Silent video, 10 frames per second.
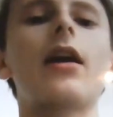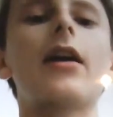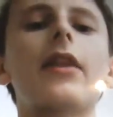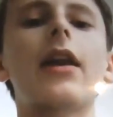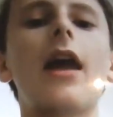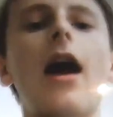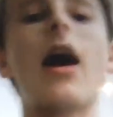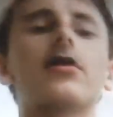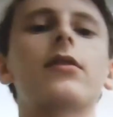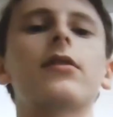And then I
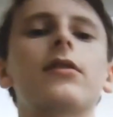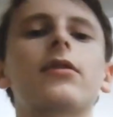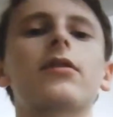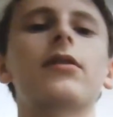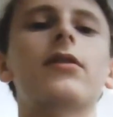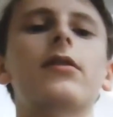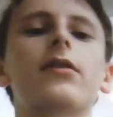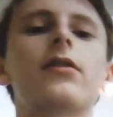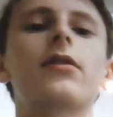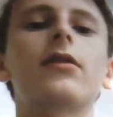have a video
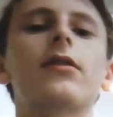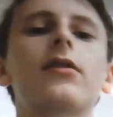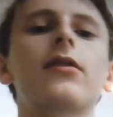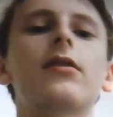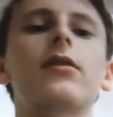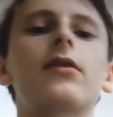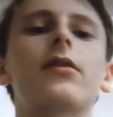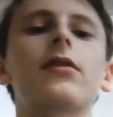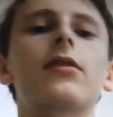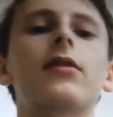down here,
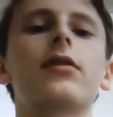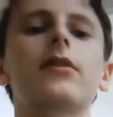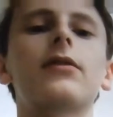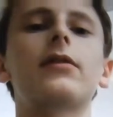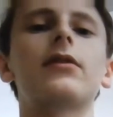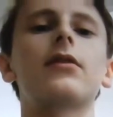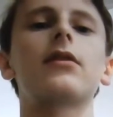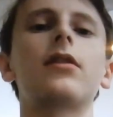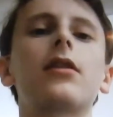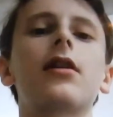and I just click on that.
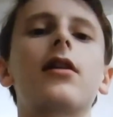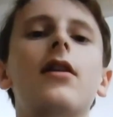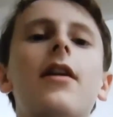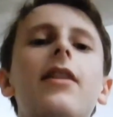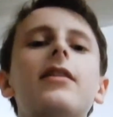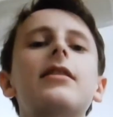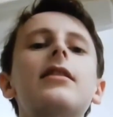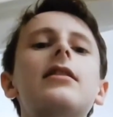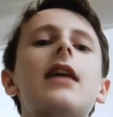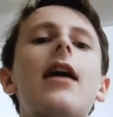This
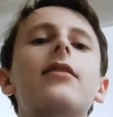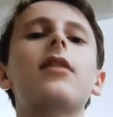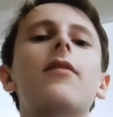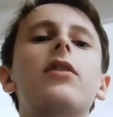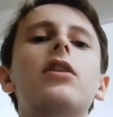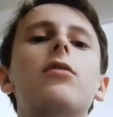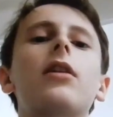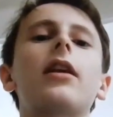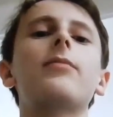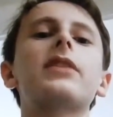is a test of the new
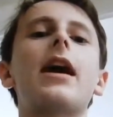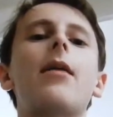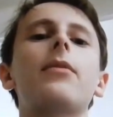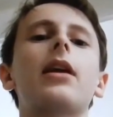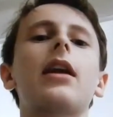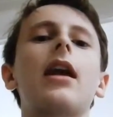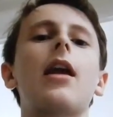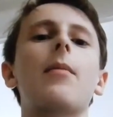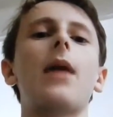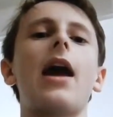Clips app that
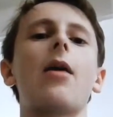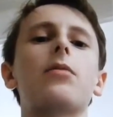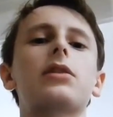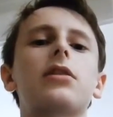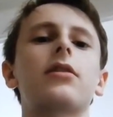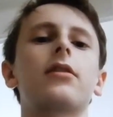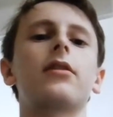came out.